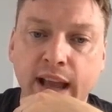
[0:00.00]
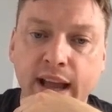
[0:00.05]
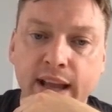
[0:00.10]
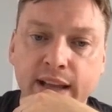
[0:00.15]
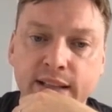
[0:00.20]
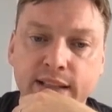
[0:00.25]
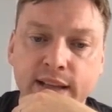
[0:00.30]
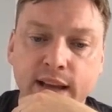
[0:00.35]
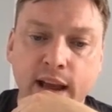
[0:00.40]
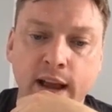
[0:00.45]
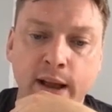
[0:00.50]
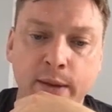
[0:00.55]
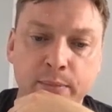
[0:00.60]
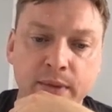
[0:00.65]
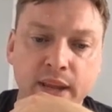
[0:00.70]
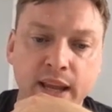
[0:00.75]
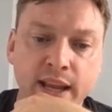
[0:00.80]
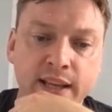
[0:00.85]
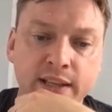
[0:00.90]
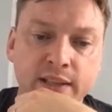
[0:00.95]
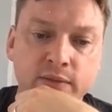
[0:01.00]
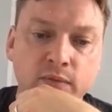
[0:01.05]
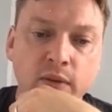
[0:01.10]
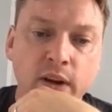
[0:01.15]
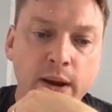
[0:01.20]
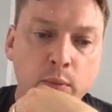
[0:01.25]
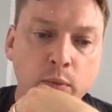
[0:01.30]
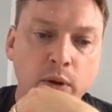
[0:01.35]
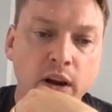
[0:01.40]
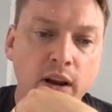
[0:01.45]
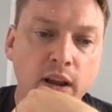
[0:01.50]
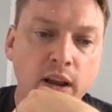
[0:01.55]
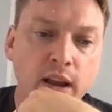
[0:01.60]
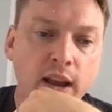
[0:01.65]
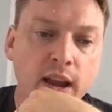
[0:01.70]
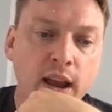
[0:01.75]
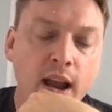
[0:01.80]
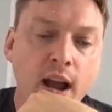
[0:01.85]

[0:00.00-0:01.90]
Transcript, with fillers: at is, right, well,